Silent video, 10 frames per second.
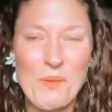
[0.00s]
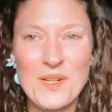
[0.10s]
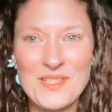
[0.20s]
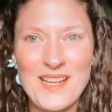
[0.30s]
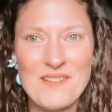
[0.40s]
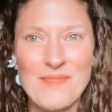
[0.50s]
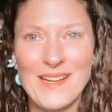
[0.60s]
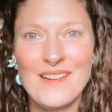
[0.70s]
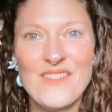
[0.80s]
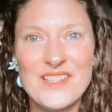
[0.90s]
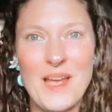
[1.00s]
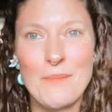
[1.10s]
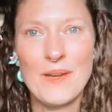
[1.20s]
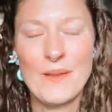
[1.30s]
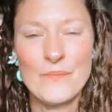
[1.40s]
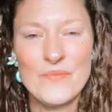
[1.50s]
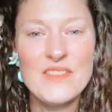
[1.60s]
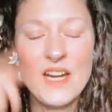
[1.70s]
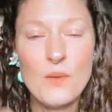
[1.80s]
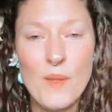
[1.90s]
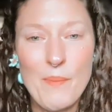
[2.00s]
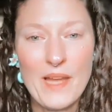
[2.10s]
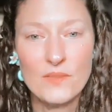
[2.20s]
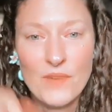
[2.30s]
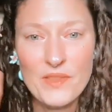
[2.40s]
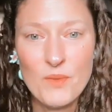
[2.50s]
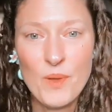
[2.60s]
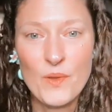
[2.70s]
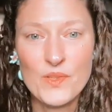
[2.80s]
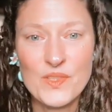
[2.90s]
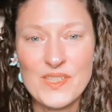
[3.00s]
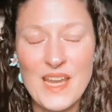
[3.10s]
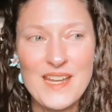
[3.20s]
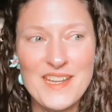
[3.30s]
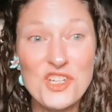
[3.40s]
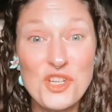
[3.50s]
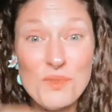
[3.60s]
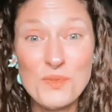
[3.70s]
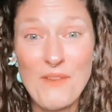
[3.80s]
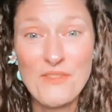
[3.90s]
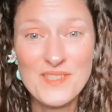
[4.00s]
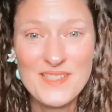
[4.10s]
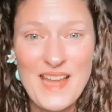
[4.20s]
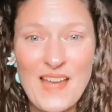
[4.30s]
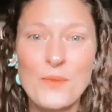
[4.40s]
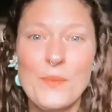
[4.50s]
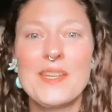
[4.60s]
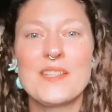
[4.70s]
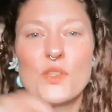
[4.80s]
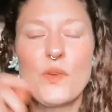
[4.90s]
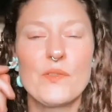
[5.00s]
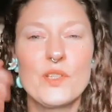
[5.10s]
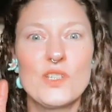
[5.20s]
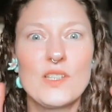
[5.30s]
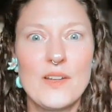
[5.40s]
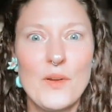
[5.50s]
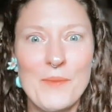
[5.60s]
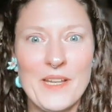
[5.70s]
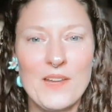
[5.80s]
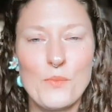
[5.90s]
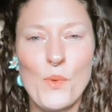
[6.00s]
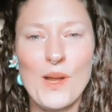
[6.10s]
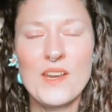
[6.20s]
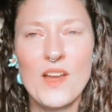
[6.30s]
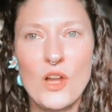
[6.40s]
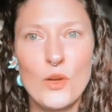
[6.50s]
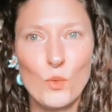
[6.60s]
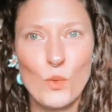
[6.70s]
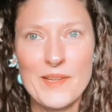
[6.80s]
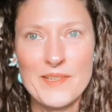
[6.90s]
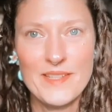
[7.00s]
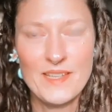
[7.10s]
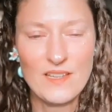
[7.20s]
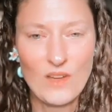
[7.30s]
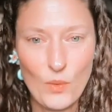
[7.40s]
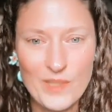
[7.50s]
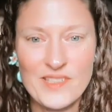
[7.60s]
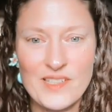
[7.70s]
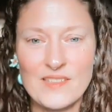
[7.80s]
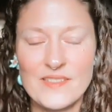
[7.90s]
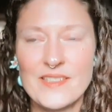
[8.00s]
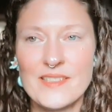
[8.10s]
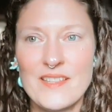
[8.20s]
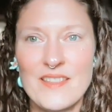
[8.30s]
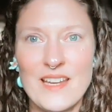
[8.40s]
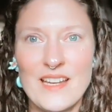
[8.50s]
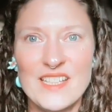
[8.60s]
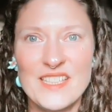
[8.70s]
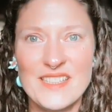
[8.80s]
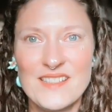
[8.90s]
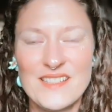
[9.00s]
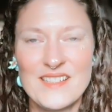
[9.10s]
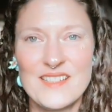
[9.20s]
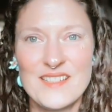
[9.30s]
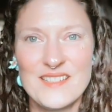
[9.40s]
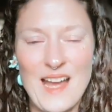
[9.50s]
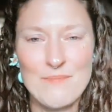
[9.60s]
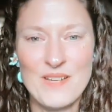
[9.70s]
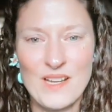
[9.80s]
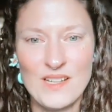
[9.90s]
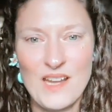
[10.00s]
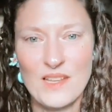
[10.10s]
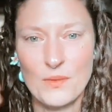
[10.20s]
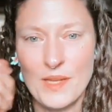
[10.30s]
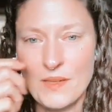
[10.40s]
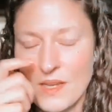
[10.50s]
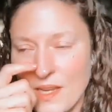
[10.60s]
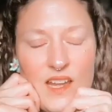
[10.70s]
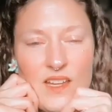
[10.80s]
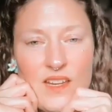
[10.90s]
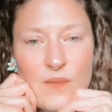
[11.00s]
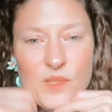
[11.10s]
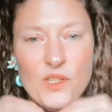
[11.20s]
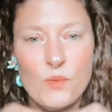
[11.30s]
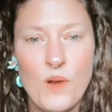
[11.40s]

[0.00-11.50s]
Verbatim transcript: My worst nightmare was happening. And then I went back and read the post and she was referencing Halloween. So I was just like, oh my God, what a crazy coincidence that this is happening on Halloween Halloween. And I'm still